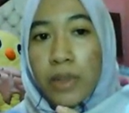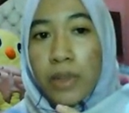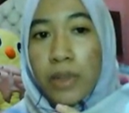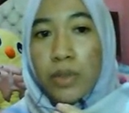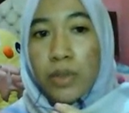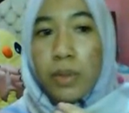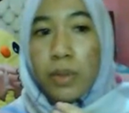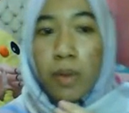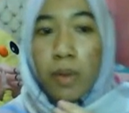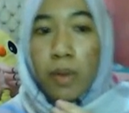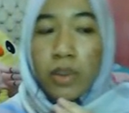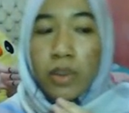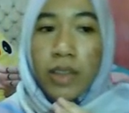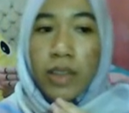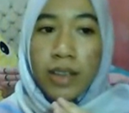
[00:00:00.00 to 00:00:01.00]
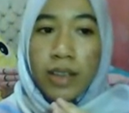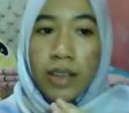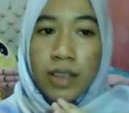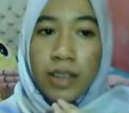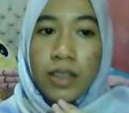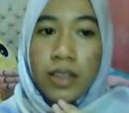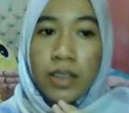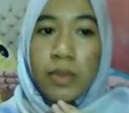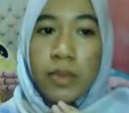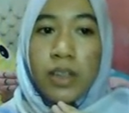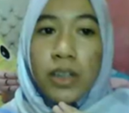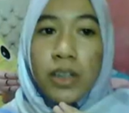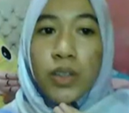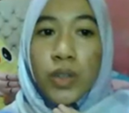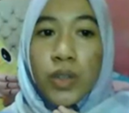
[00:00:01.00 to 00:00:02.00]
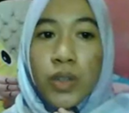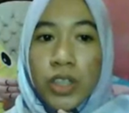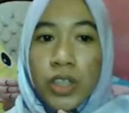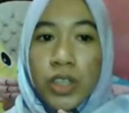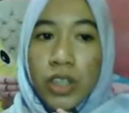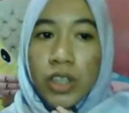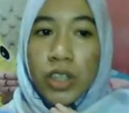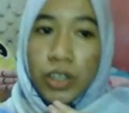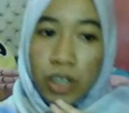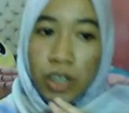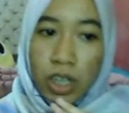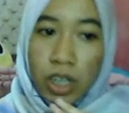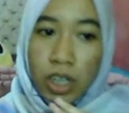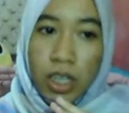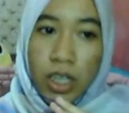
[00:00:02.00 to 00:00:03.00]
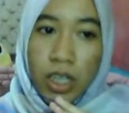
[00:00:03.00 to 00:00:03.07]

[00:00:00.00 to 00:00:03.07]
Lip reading: to be most accessible to researchers.